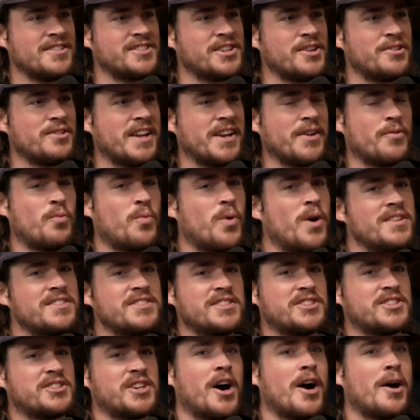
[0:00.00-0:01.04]
Are. So, like, what's
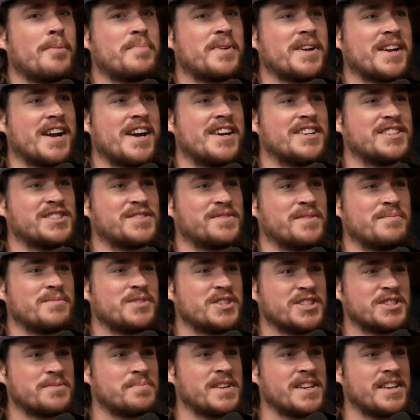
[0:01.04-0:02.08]
stopping us from
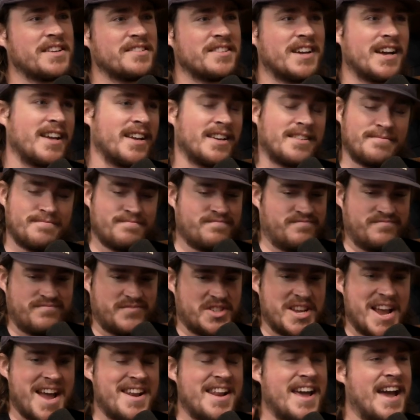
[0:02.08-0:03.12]
just being, like,
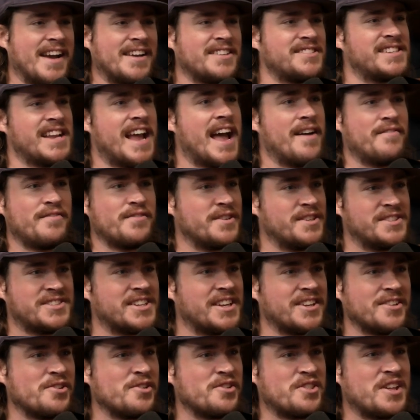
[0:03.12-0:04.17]
10x every
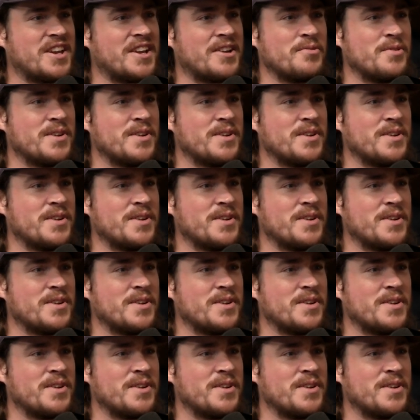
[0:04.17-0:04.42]
single thing